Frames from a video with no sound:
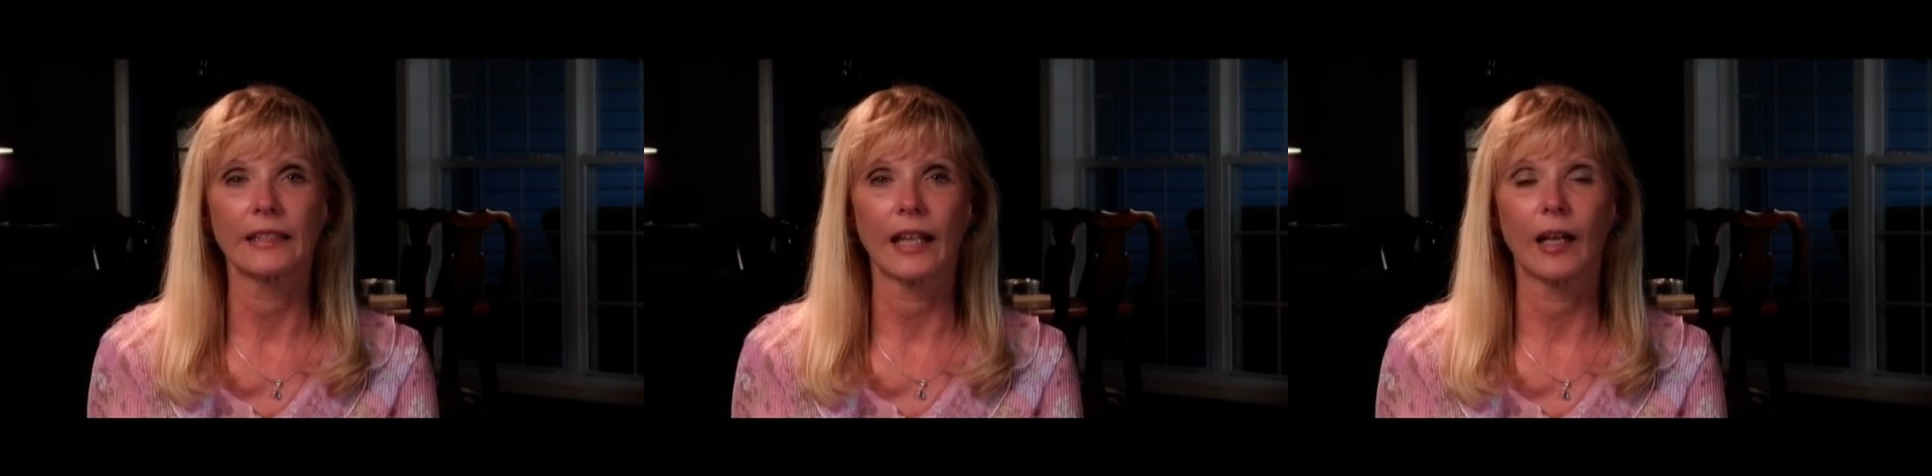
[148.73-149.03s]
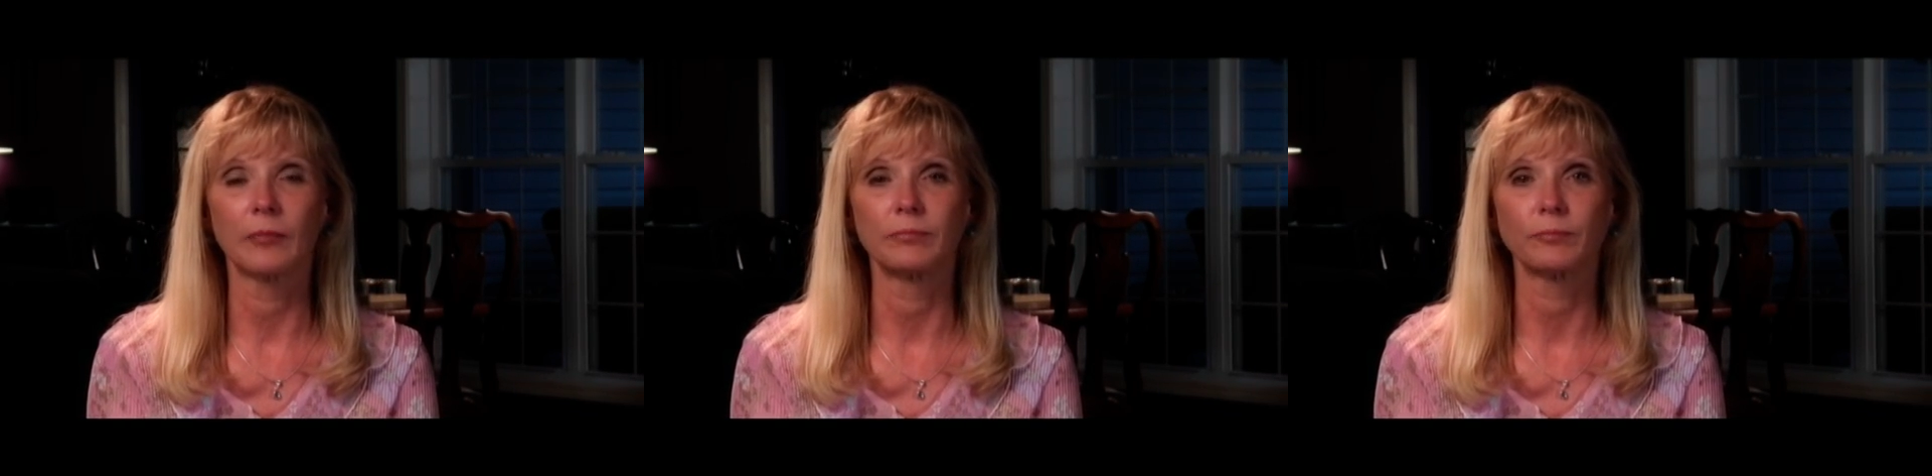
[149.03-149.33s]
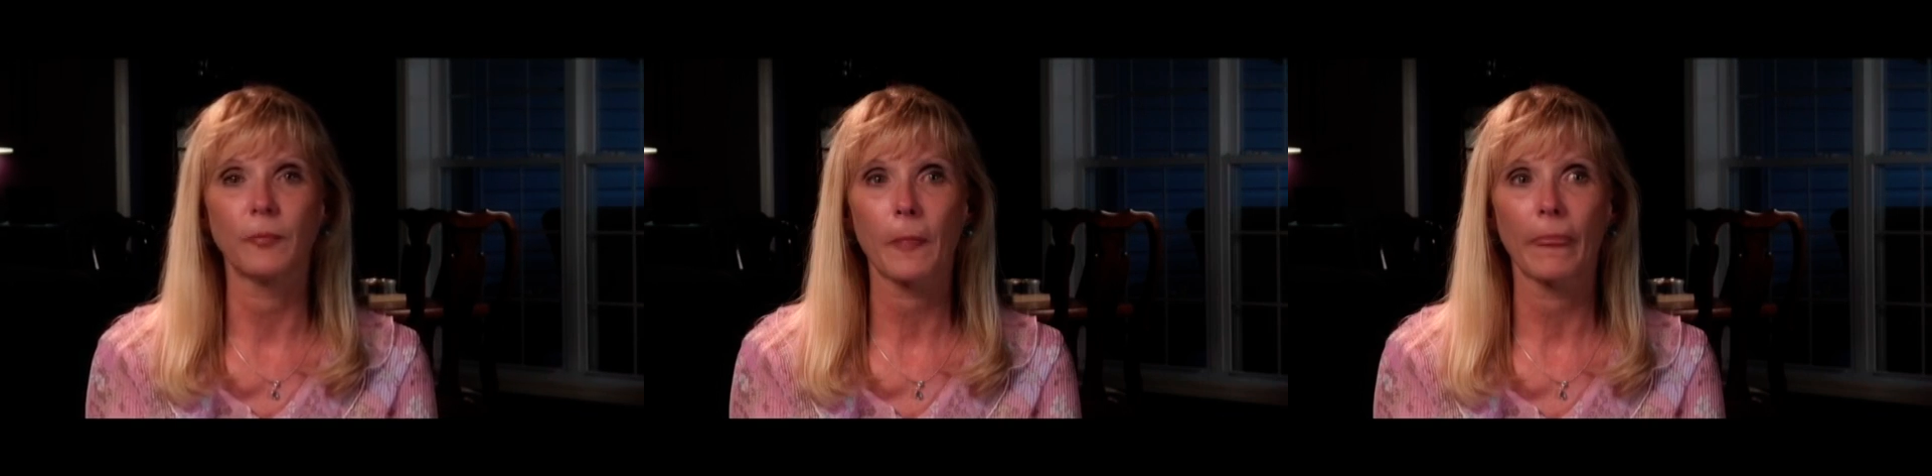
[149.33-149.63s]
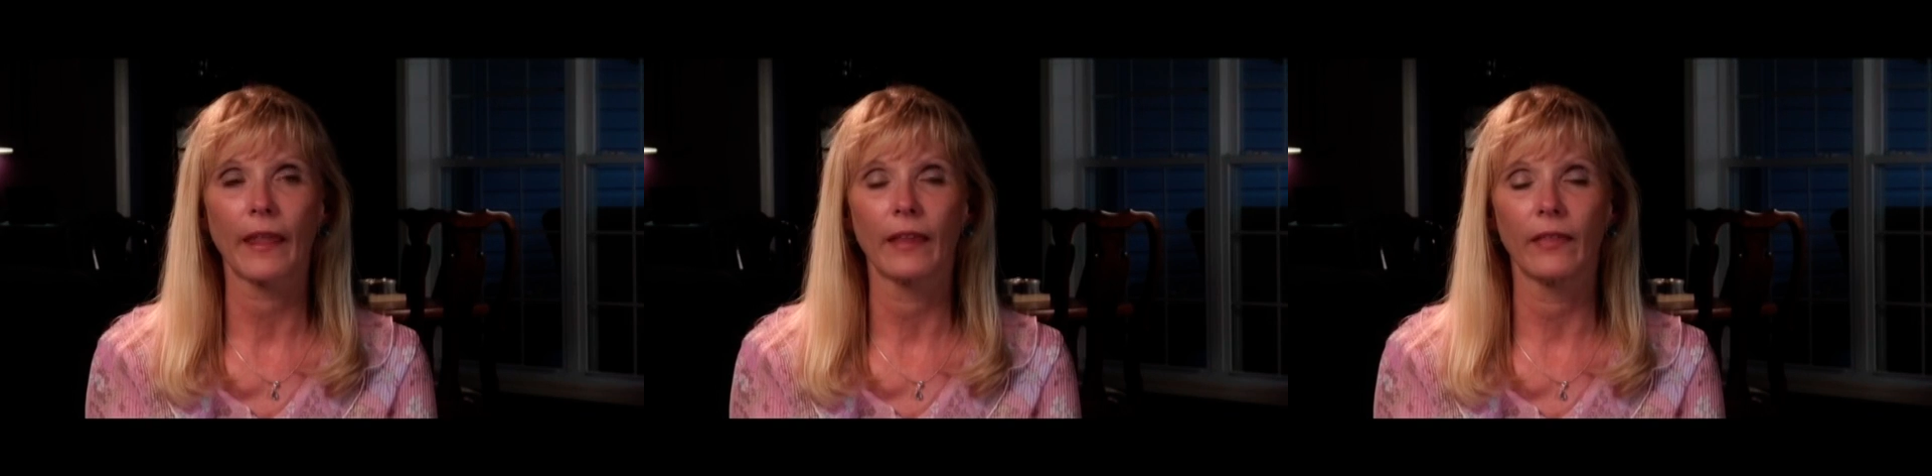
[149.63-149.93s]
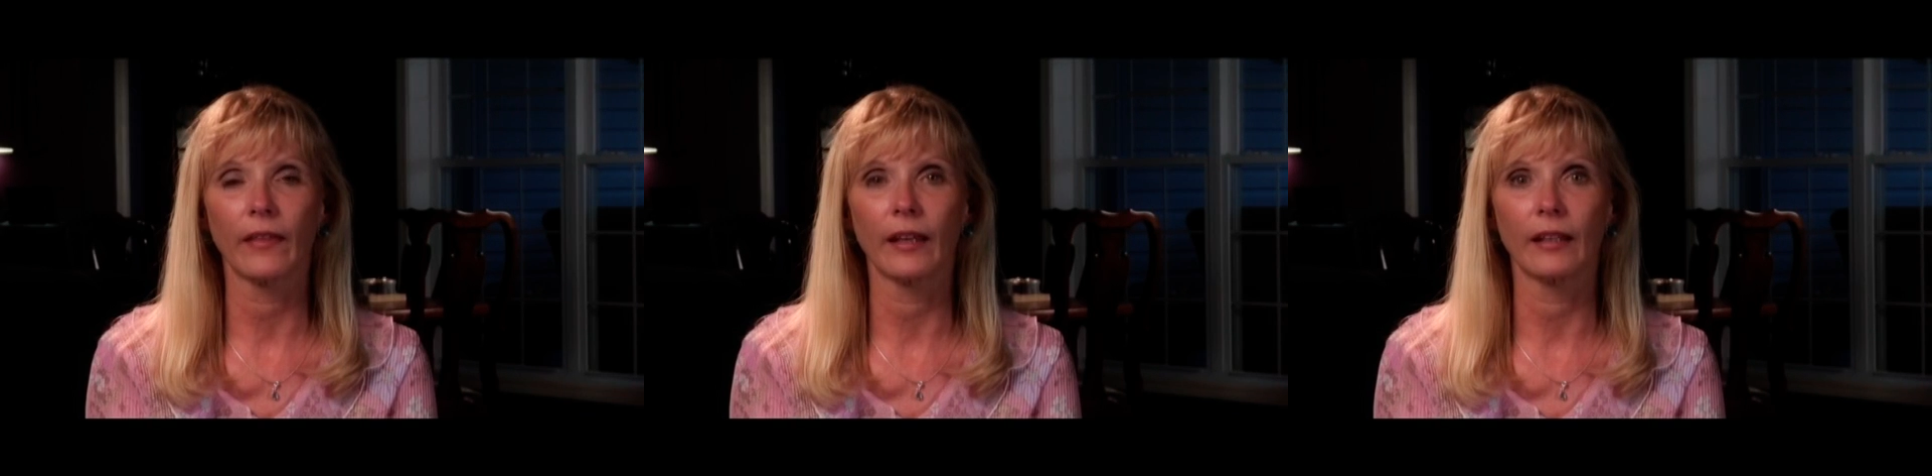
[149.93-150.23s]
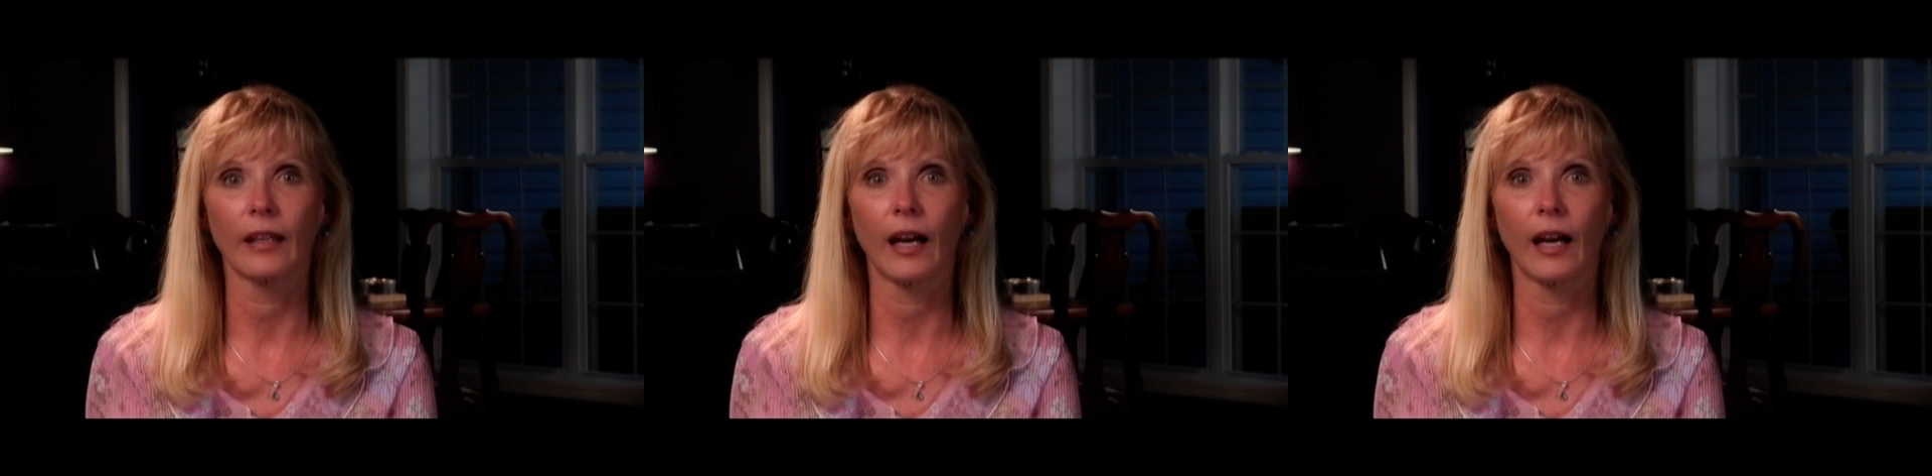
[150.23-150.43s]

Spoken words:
that